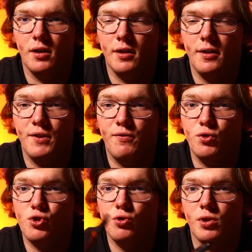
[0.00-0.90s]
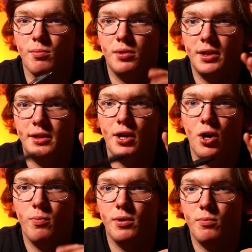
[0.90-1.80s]
if you shoot completely
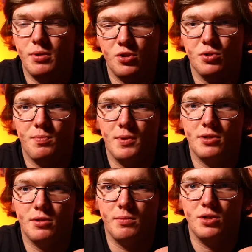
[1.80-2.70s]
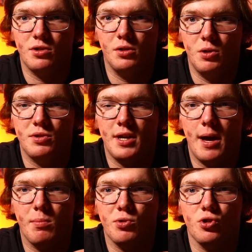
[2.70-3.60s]
open, which just basically means the lowest
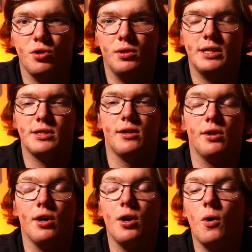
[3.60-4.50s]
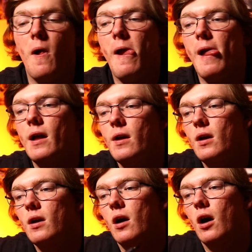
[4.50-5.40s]
aperture your lens can go,
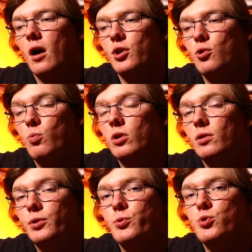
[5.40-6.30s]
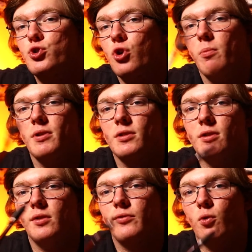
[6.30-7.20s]
you will lose
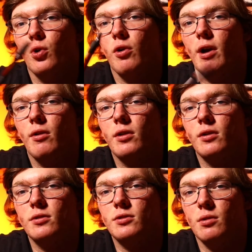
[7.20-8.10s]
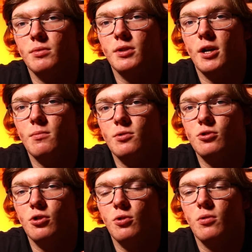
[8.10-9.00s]
sharpness in the foreground sometimes,
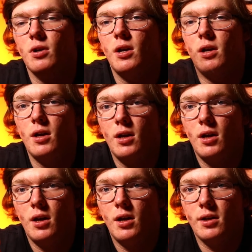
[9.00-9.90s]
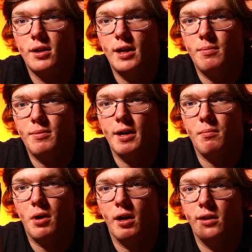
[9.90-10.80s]
so keep that
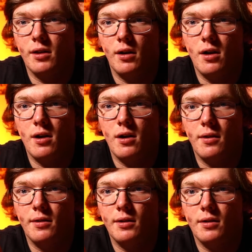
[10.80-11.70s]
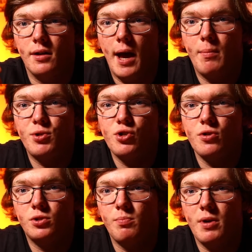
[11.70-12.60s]
in mind.
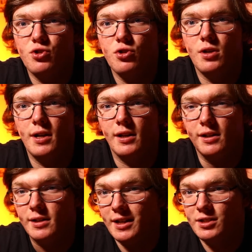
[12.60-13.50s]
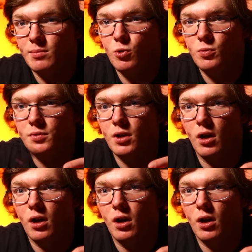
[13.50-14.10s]
Aperture is measured in a decimal.